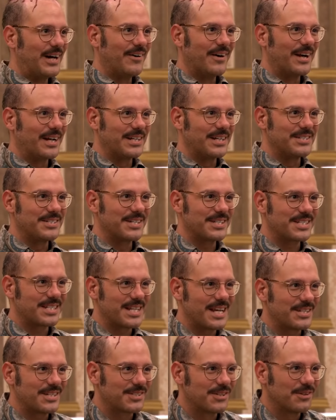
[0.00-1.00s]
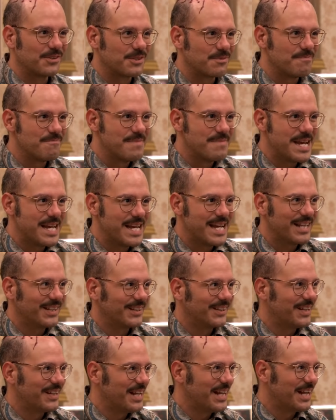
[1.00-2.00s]
Oh, I can just taste those
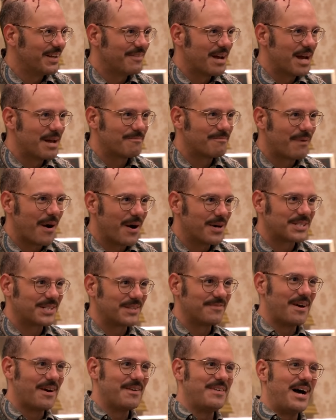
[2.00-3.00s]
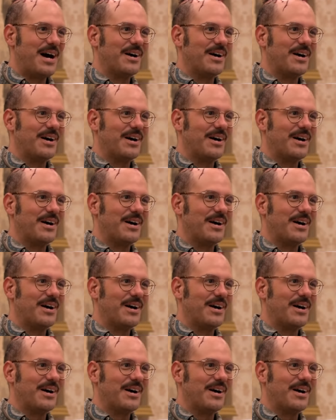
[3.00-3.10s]
meaty leading man parts in my